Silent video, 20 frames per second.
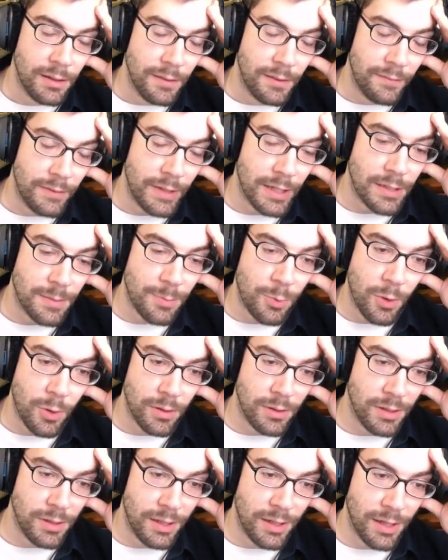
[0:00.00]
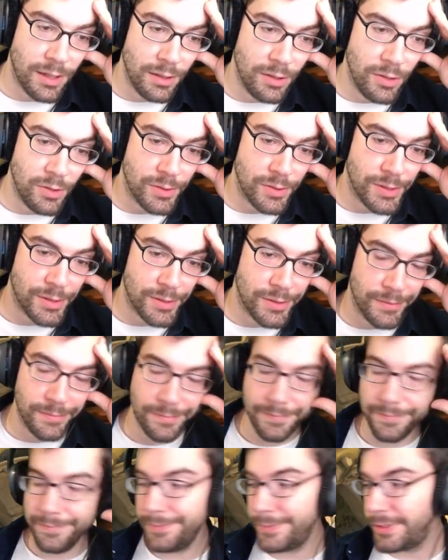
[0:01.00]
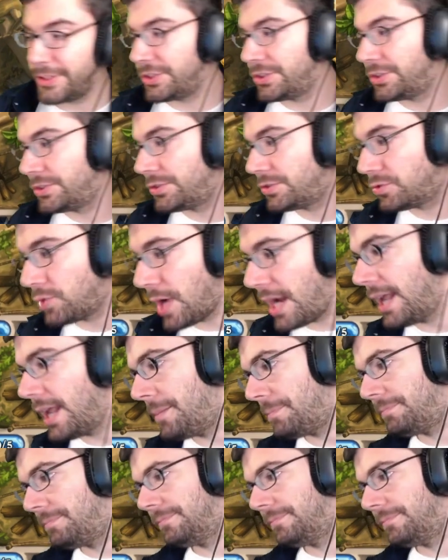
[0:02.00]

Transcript: He has a board clear, I lose. Straight up.